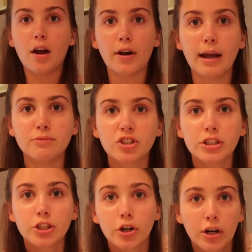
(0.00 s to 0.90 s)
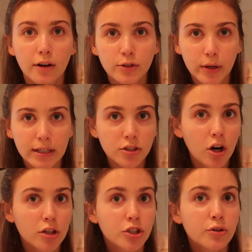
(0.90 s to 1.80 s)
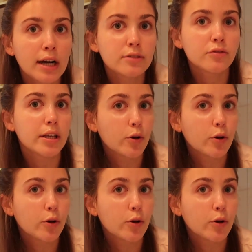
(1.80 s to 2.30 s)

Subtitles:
Okay, I'm just gonna turn it off so I can talk to you guys really